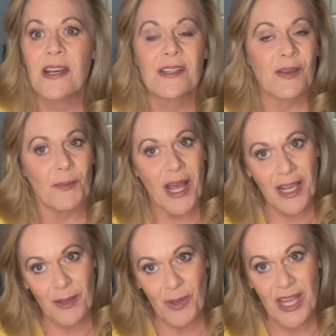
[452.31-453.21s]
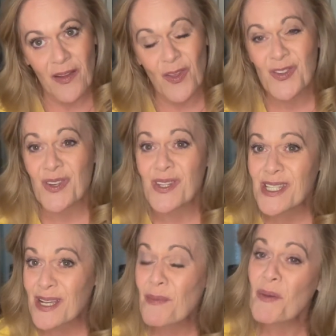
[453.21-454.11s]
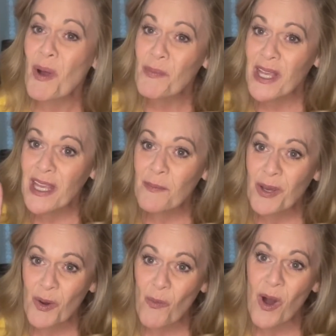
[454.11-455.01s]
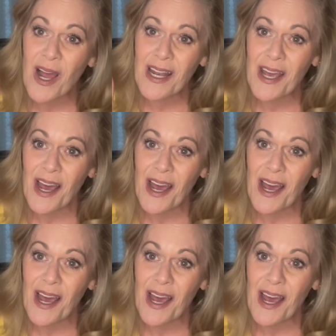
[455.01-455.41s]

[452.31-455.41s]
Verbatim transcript: So I'm not keeping either. So this time I'm only keeping one